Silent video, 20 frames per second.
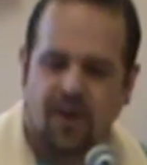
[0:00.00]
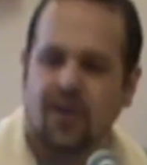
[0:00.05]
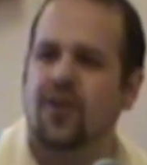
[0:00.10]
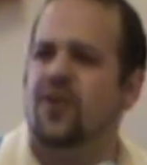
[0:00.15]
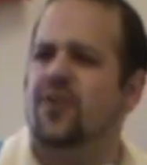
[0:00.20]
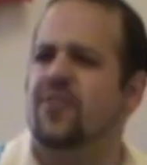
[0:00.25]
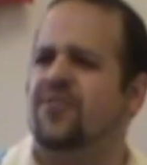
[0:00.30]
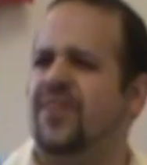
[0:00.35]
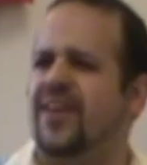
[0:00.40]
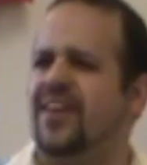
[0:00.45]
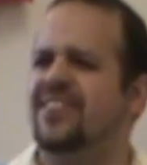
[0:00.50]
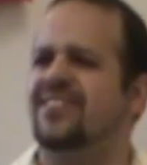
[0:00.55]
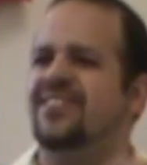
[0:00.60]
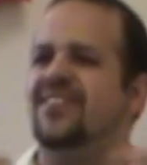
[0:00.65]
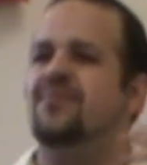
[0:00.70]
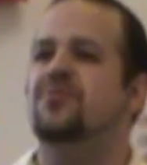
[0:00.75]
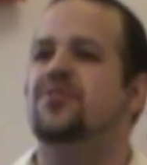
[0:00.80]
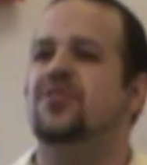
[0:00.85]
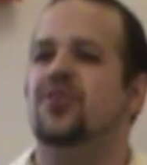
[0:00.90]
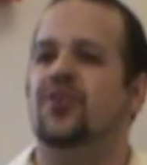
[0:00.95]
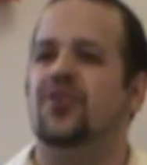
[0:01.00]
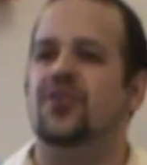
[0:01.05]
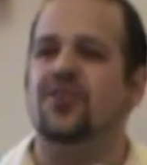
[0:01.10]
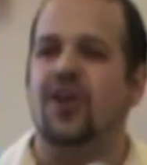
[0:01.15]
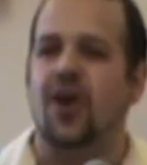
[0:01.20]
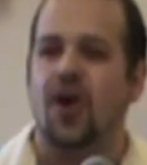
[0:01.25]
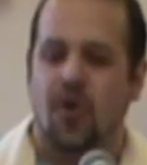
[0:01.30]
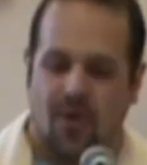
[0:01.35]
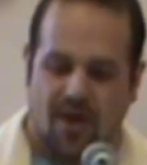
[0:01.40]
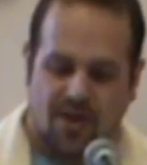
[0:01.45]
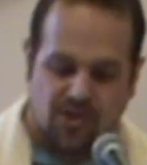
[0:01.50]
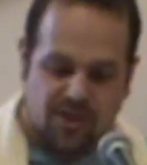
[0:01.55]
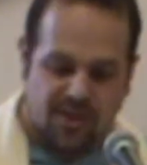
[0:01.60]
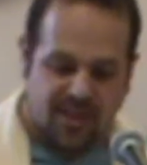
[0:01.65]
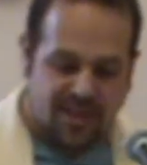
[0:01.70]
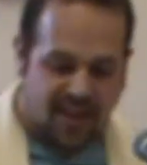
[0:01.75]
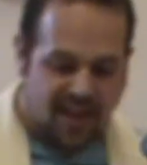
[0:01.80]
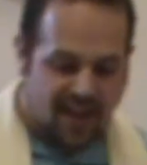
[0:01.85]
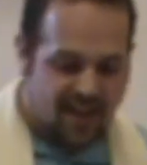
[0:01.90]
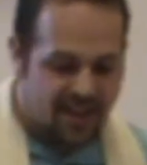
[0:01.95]
Her face seemed to glow as she
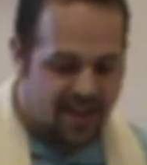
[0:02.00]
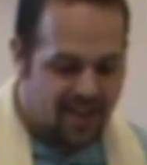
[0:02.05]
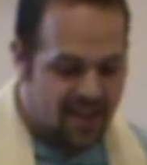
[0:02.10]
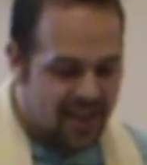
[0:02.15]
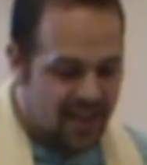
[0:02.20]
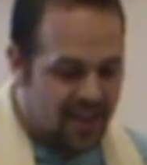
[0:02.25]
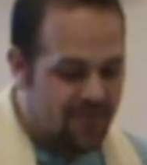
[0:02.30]
got